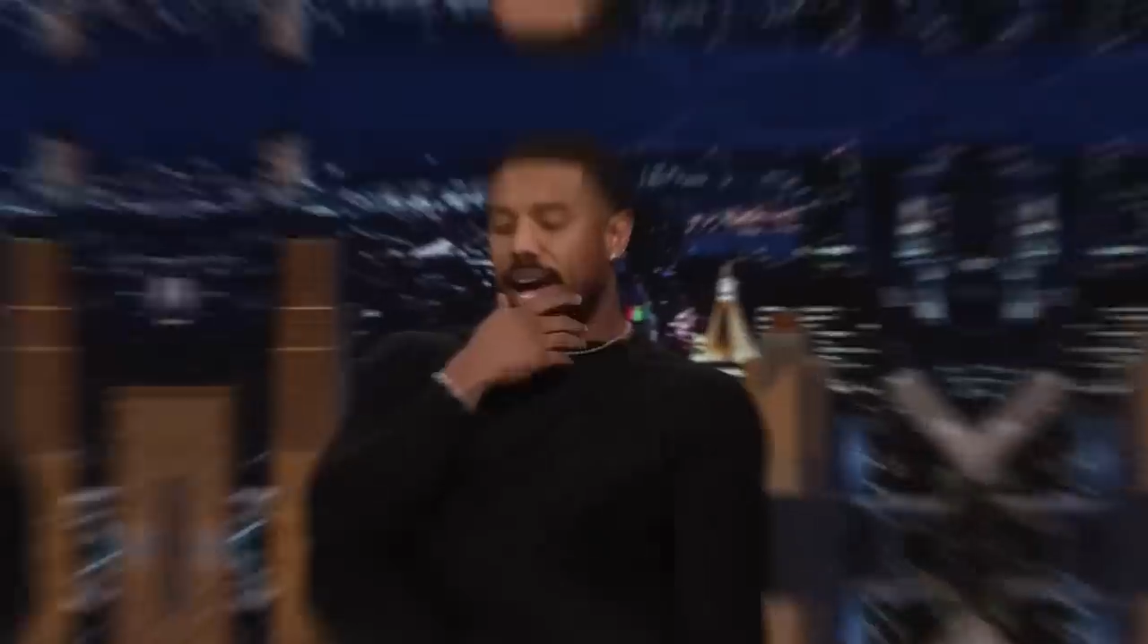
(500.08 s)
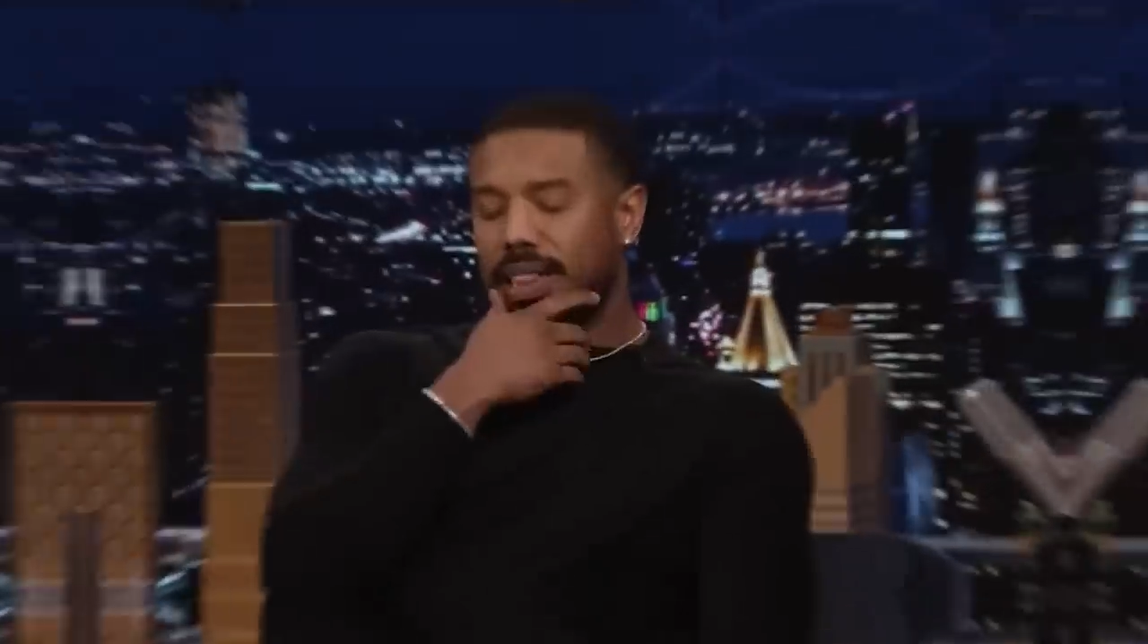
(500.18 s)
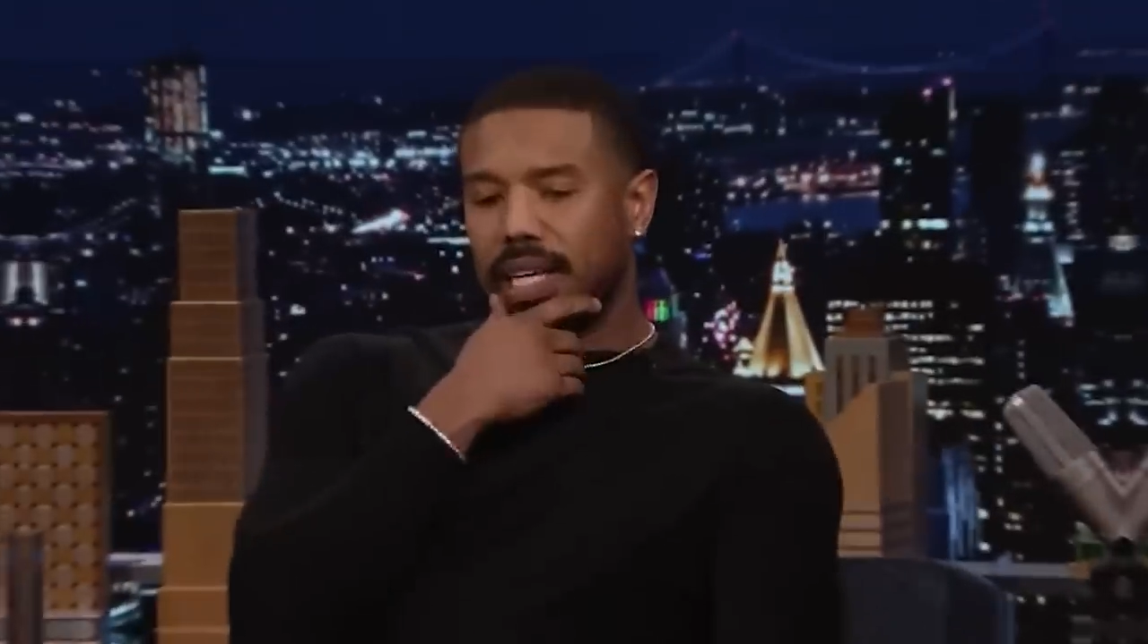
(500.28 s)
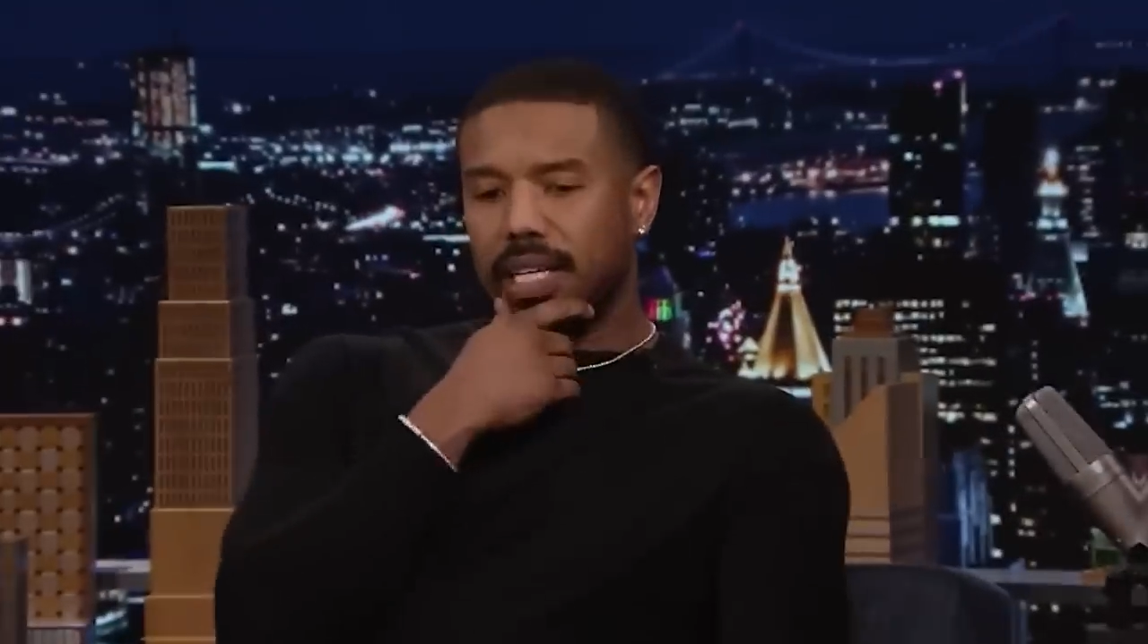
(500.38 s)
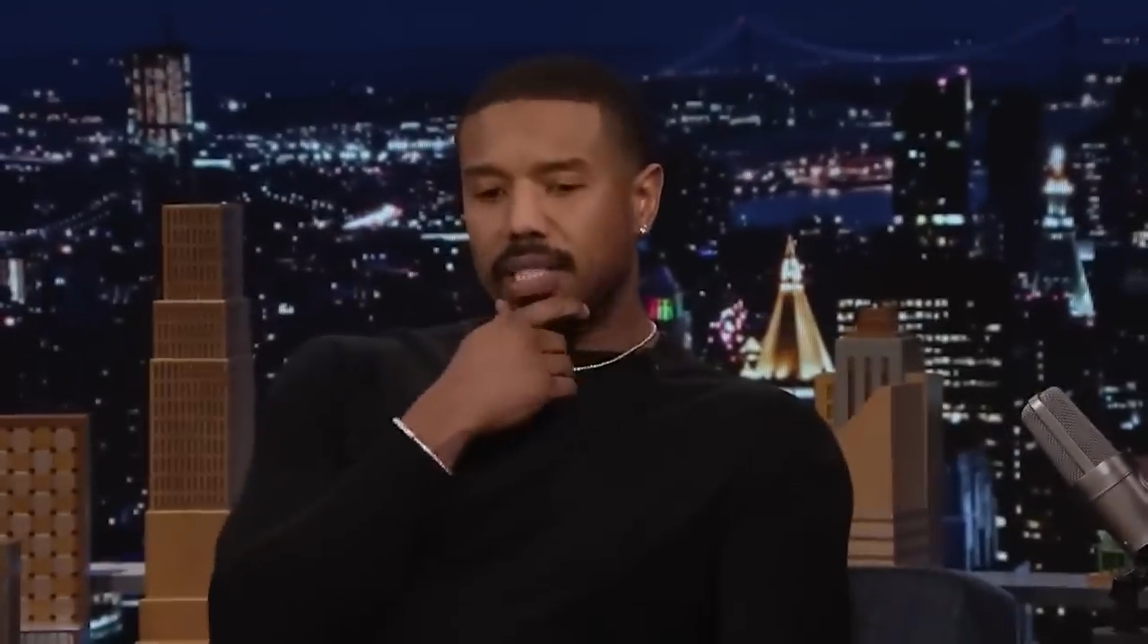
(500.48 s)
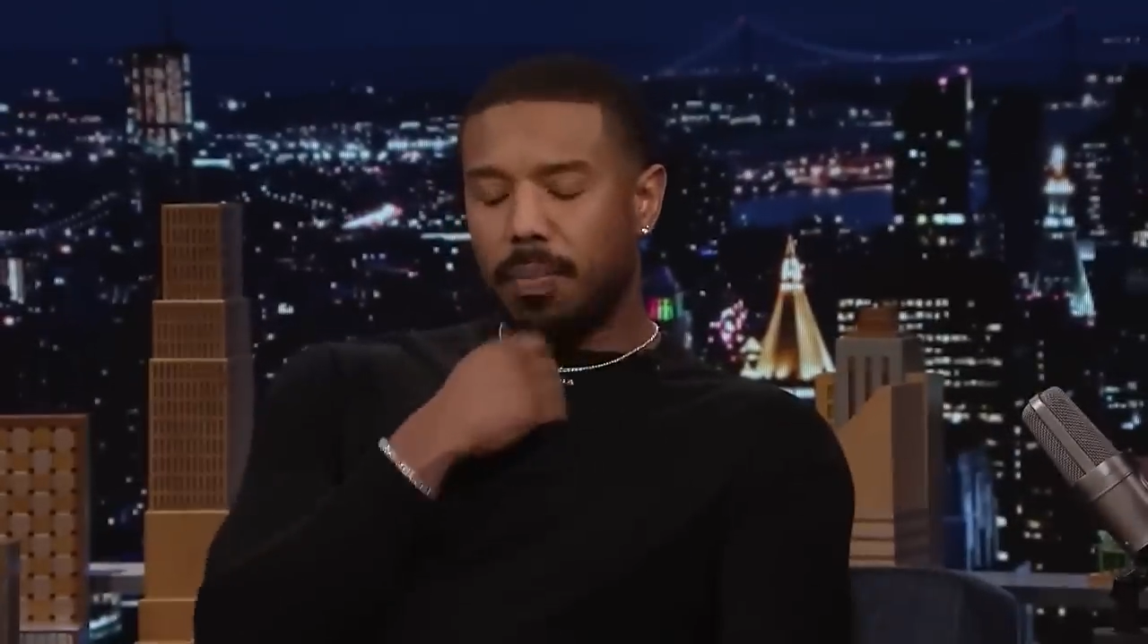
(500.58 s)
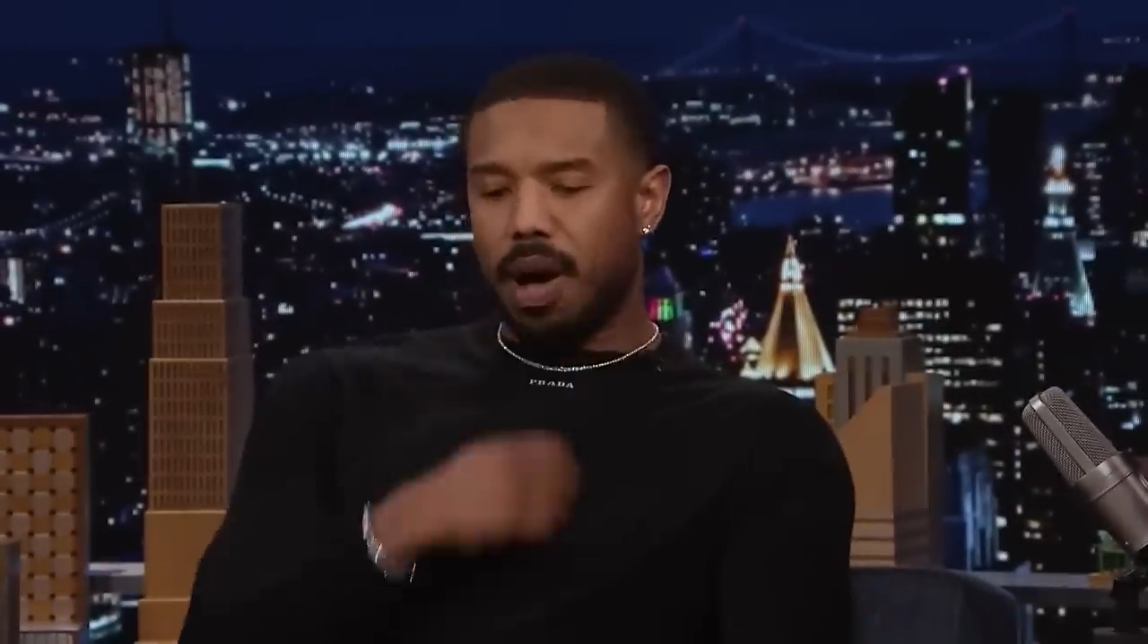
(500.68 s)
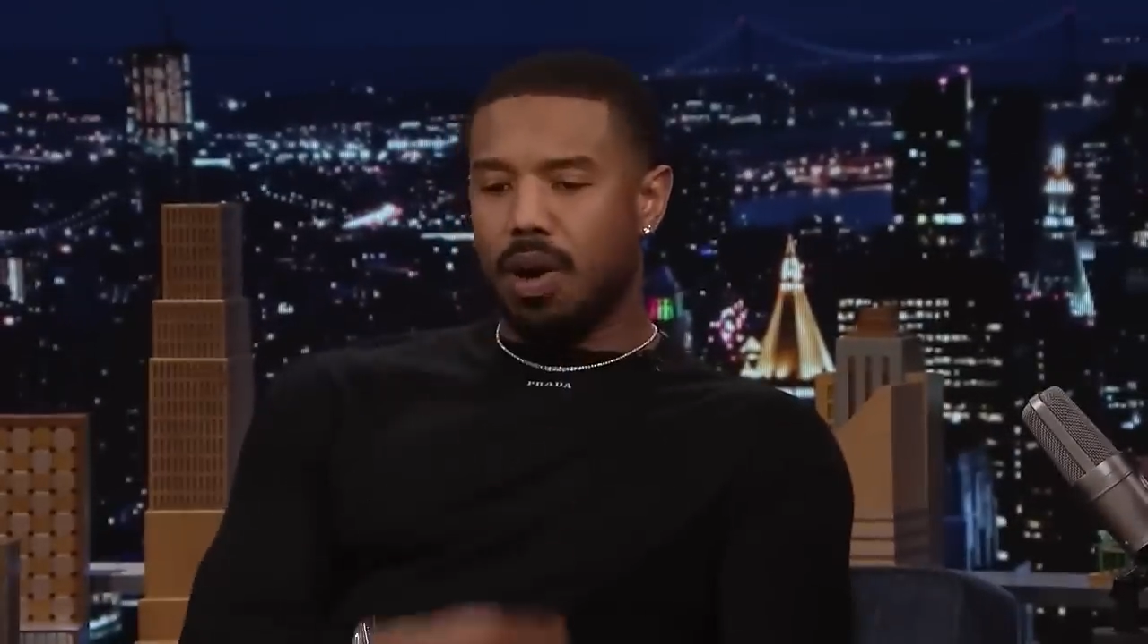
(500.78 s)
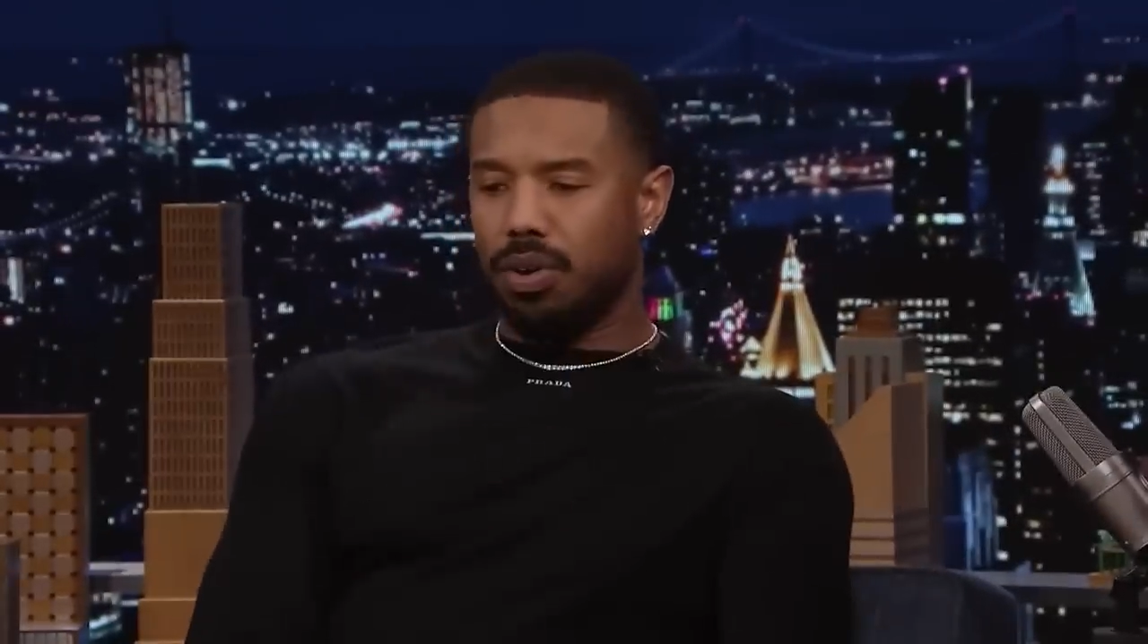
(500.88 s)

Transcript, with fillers: Michael B. Jordan is